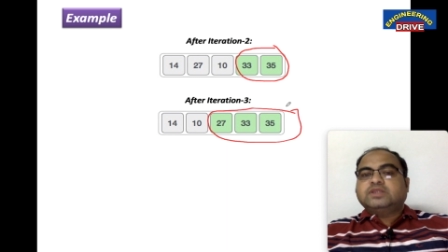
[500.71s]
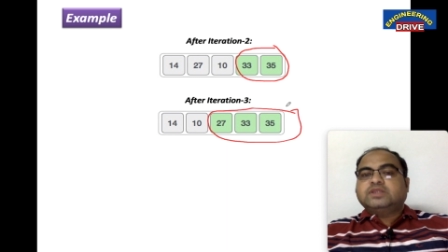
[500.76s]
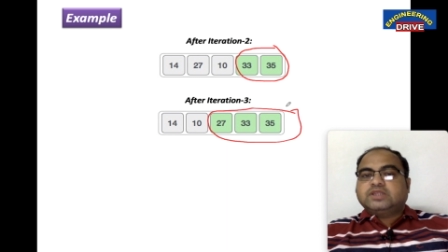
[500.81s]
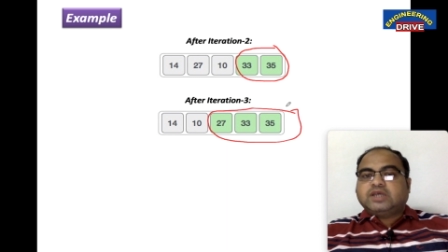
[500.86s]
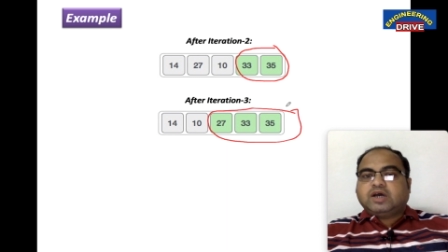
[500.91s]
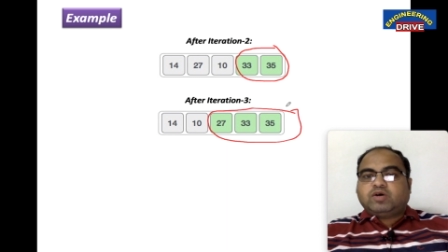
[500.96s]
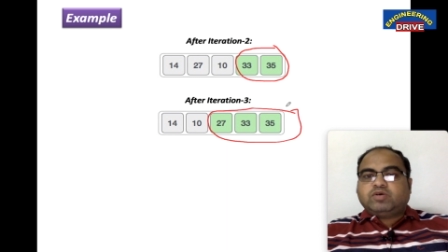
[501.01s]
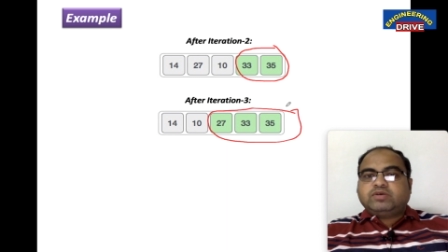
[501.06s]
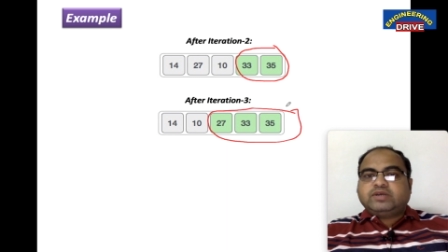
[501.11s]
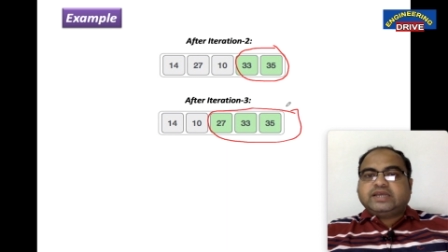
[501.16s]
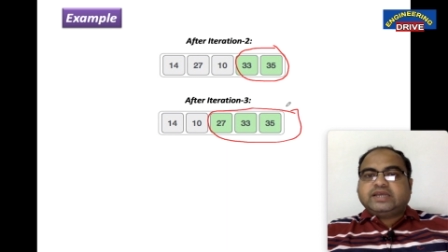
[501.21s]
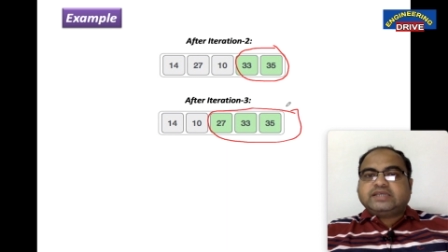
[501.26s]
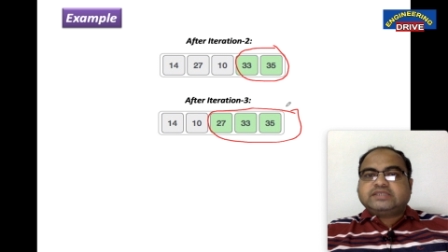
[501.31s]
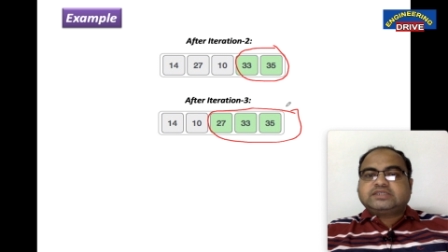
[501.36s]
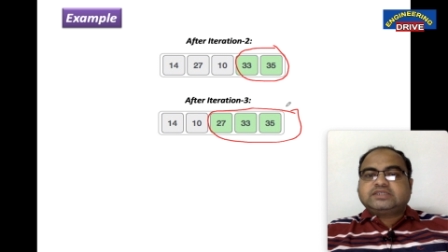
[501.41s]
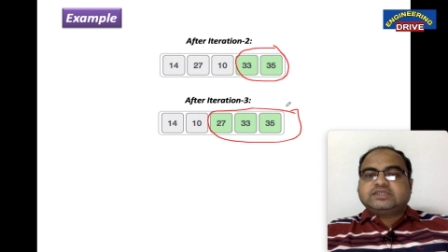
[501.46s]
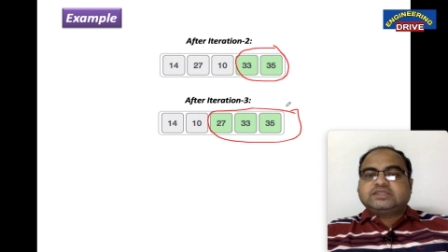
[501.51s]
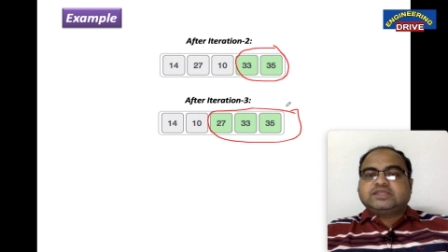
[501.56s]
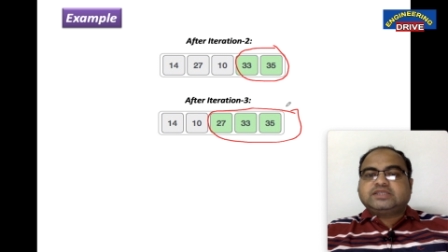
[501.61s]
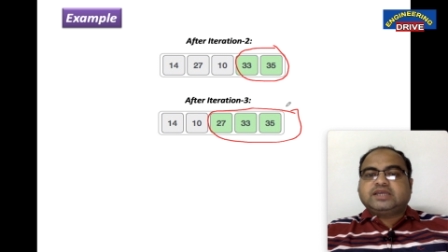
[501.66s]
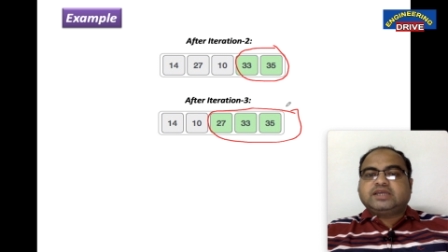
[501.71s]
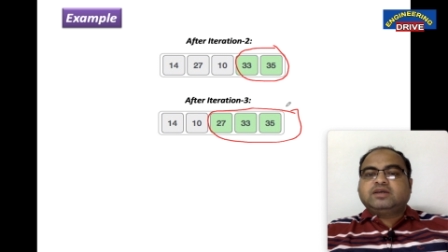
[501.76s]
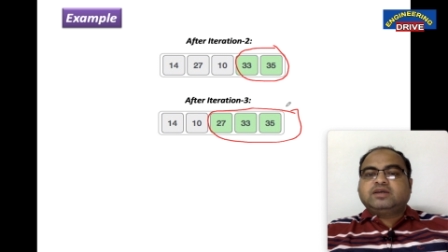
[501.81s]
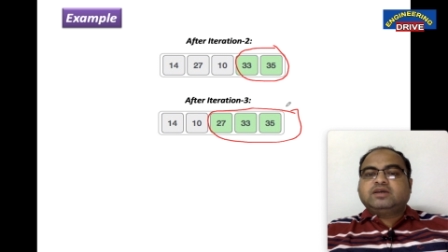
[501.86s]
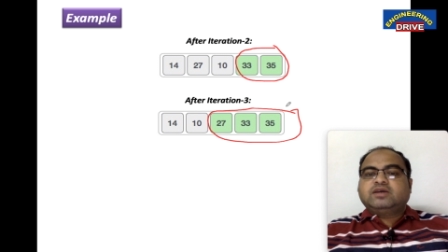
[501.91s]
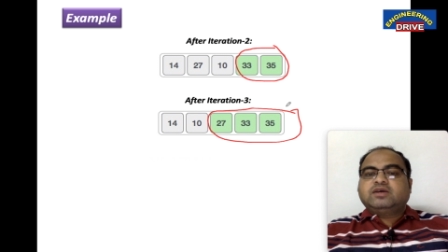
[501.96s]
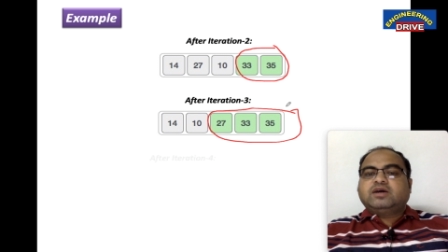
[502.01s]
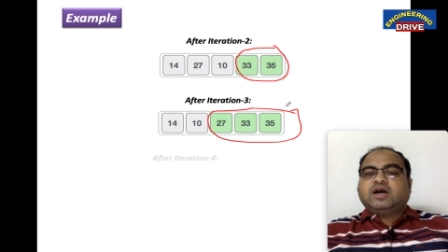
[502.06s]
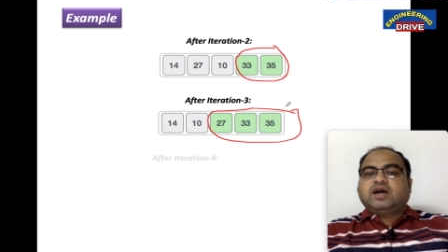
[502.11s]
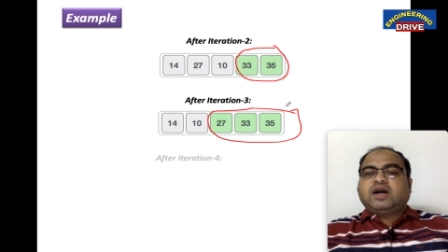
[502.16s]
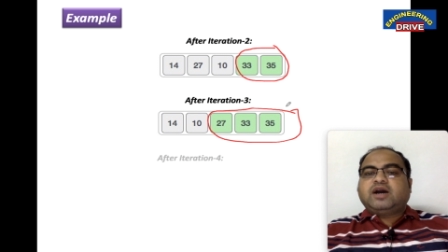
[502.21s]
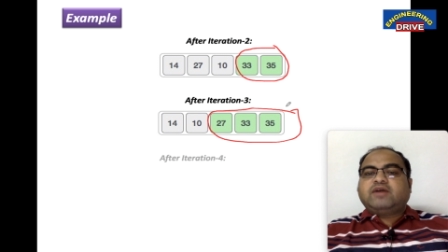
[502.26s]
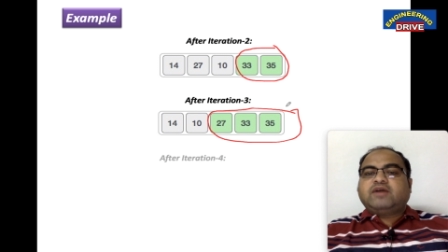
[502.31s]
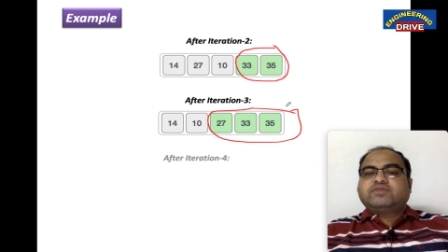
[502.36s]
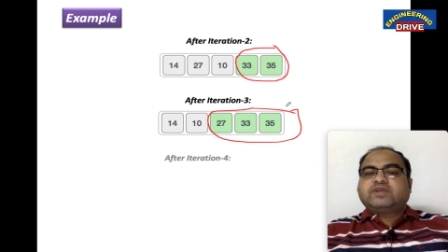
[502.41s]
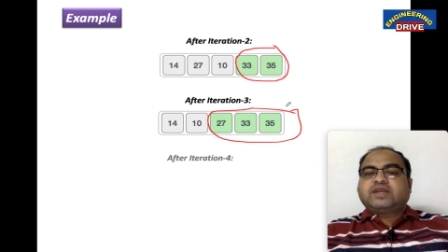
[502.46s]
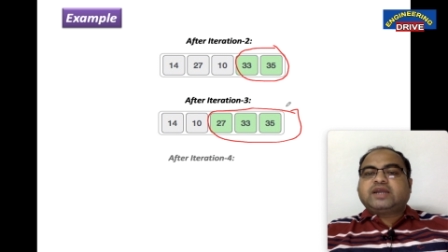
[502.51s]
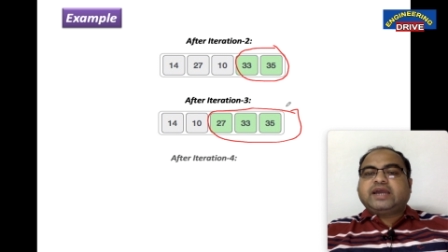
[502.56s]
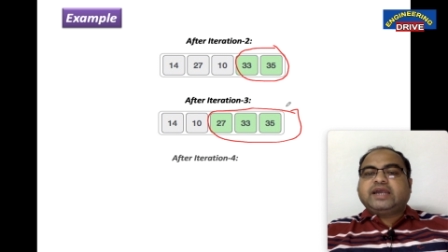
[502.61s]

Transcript: now next thing after